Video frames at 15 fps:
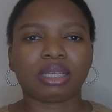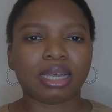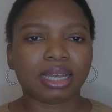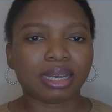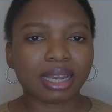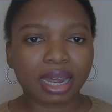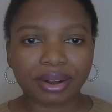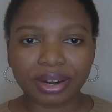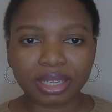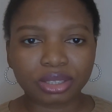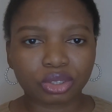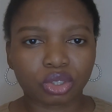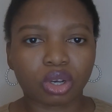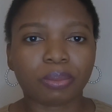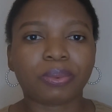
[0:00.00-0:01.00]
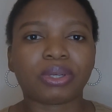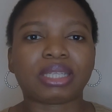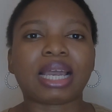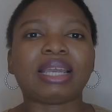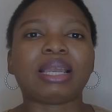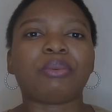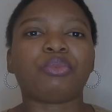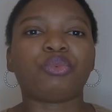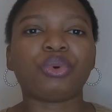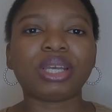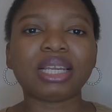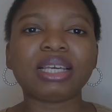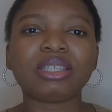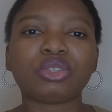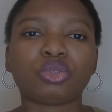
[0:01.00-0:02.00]
a guarantor, but I am
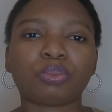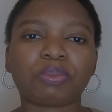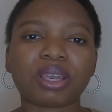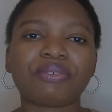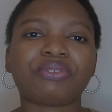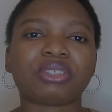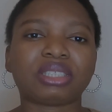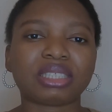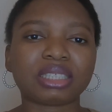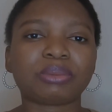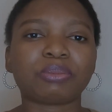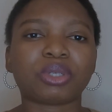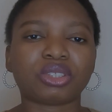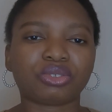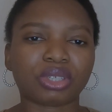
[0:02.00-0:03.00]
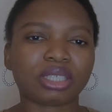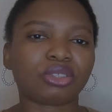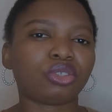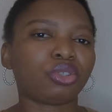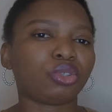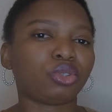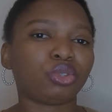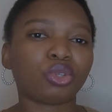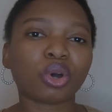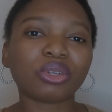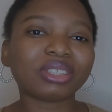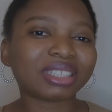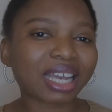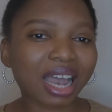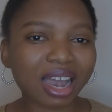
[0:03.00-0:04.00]
willing to pay for 6 months rent, so you
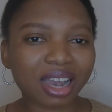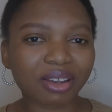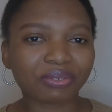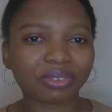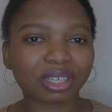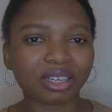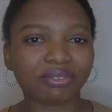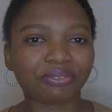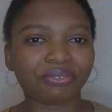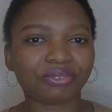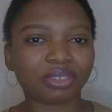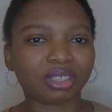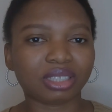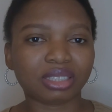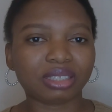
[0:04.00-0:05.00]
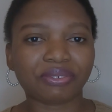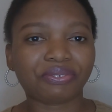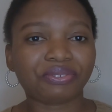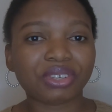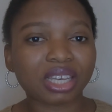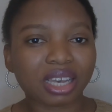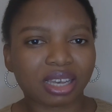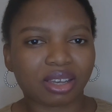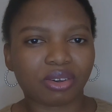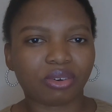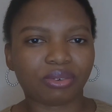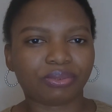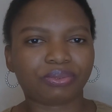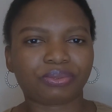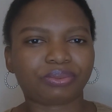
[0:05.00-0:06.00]
don't have the fear
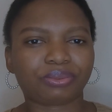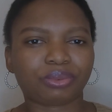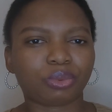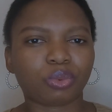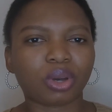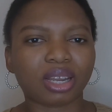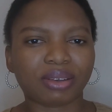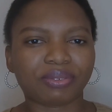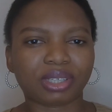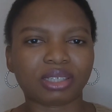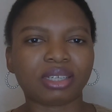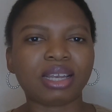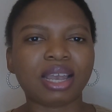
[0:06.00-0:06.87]
of whatever.